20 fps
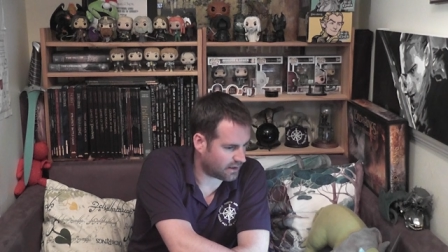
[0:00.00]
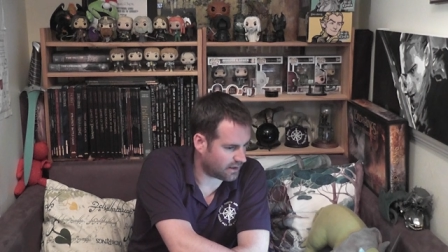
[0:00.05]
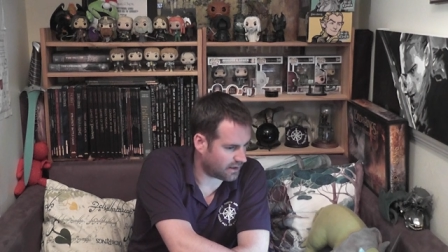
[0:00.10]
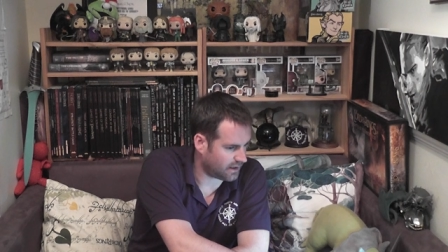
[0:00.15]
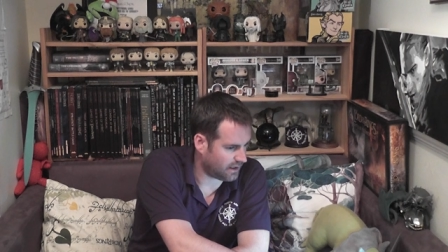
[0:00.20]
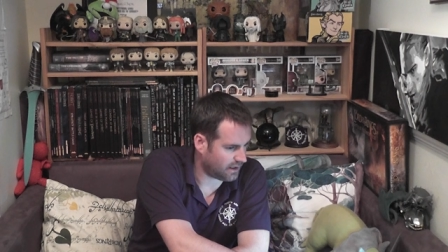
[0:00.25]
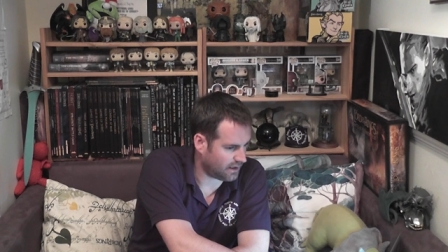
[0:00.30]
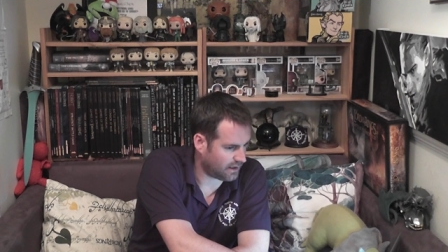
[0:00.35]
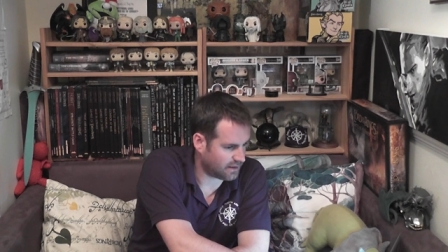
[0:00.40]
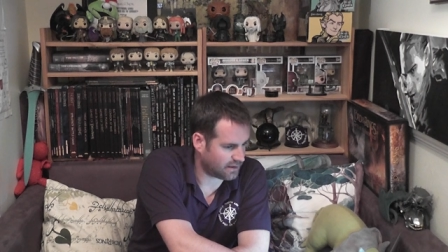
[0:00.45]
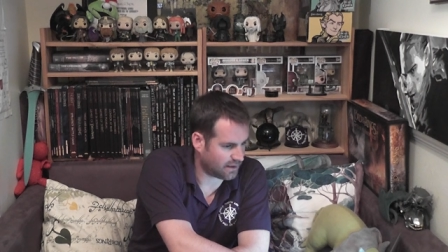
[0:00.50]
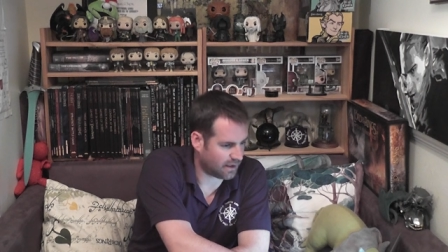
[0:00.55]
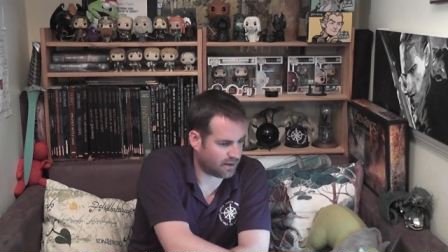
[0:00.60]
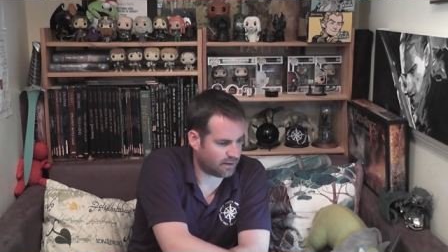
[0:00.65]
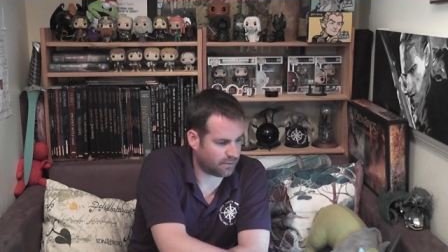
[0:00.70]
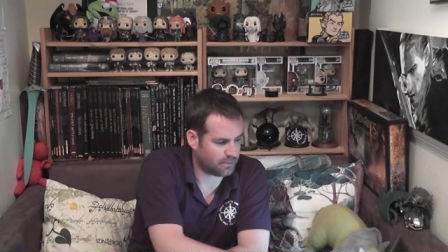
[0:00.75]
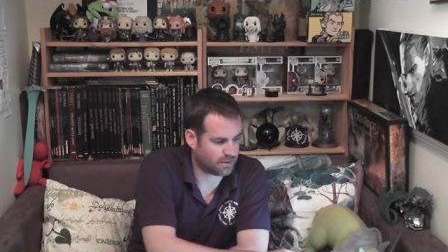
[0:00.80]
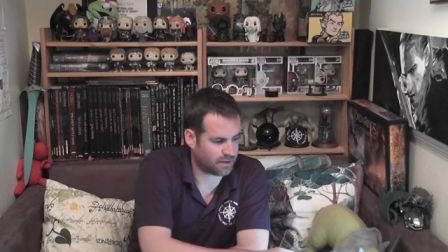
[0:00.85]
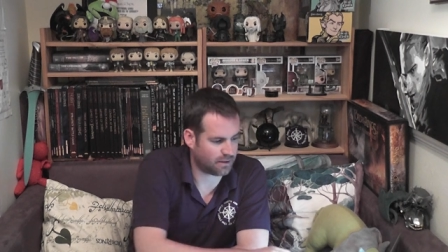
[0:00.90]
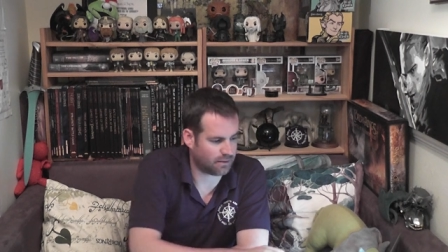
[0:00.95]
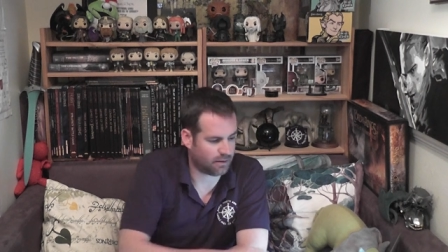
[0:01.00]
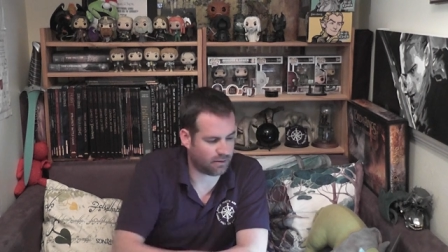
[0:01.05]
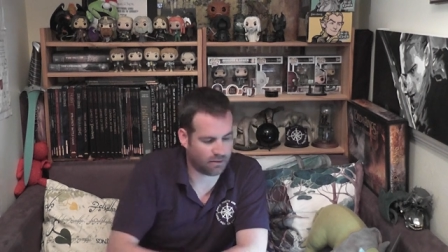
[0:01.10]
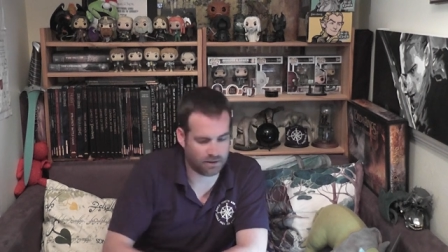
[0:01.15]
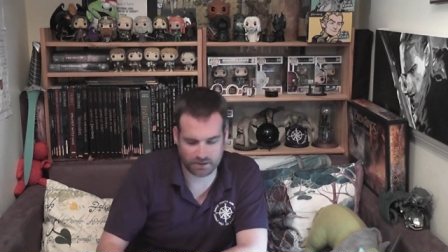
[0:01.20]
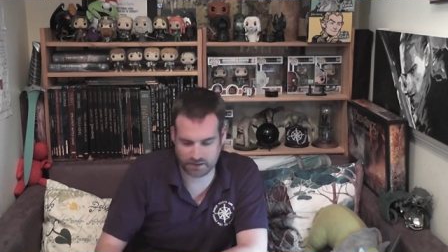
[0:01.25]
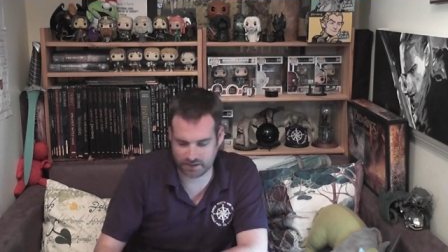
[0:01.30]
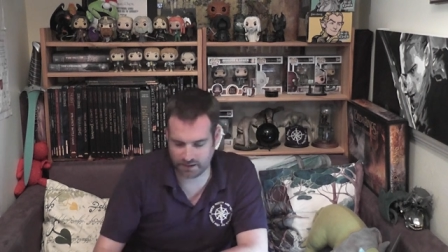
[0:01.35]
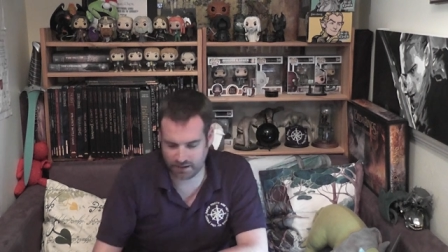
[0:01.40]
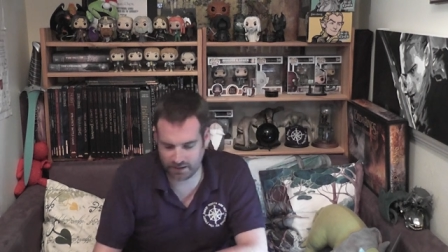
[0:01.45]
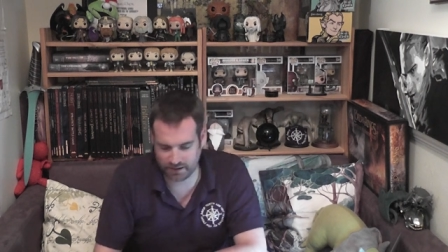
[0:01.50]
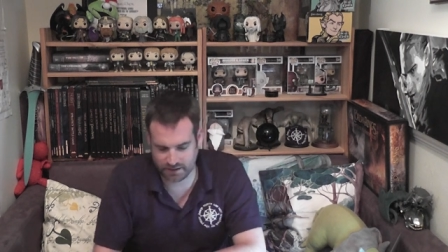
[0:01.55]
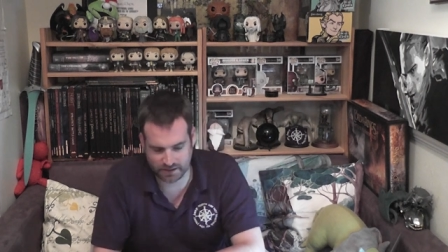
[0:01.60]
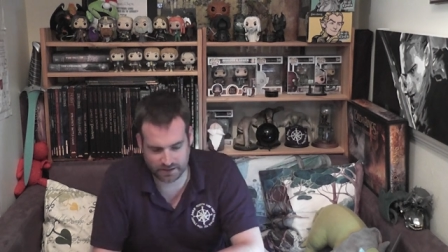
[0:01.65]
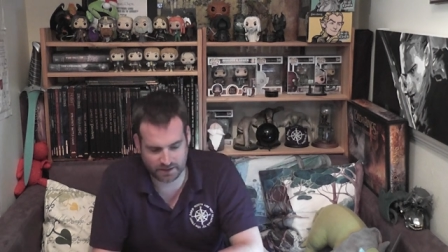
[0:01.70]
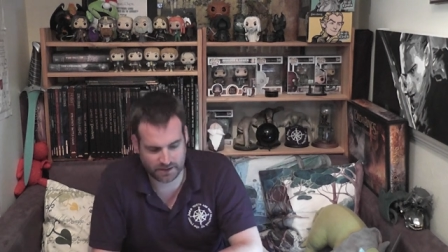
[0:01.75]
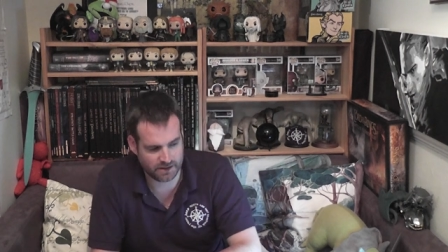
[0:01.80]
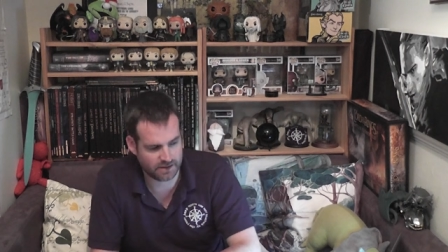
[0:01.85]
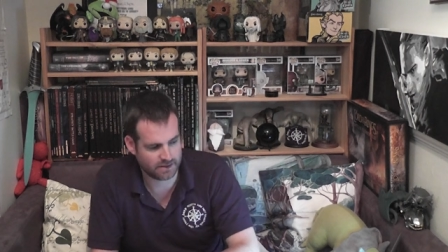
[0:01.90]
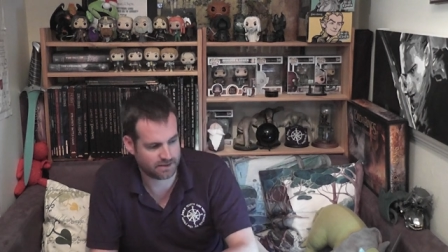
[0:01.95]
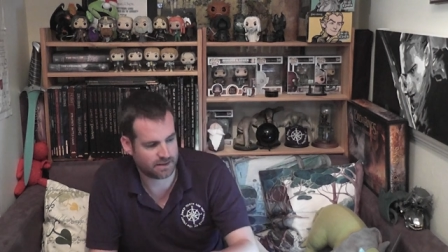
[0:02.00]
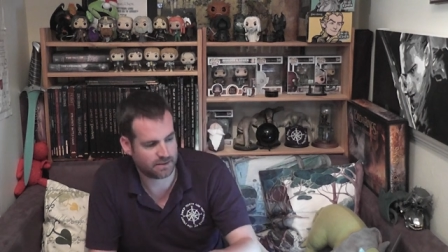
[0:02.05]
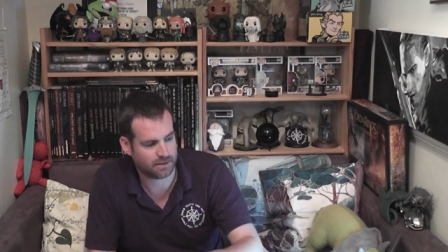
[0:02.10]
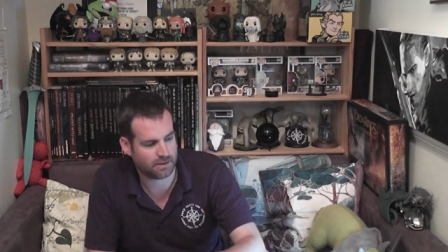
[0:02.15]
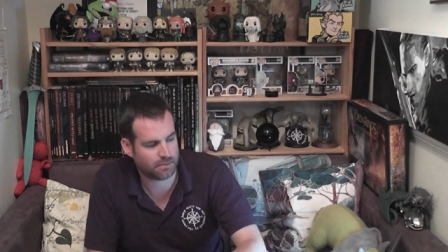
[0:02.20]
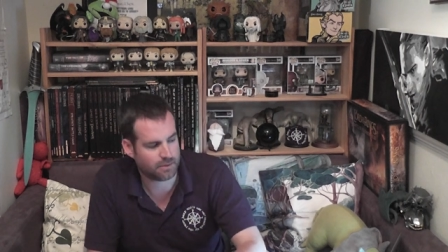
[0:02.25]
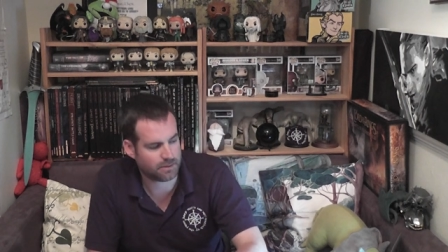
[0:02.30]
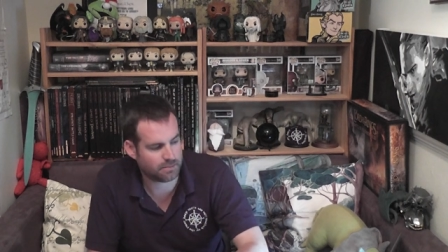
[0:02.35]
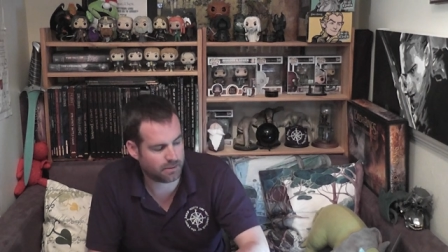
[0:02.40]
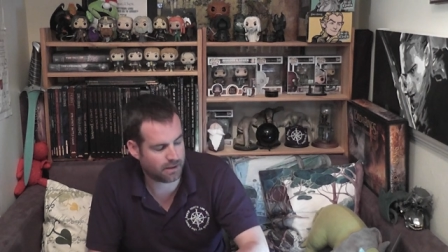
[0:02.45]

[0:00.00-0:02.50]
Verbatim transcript: I didn't get the exact numbers up. Oh, I don't I don't need the exact numbers.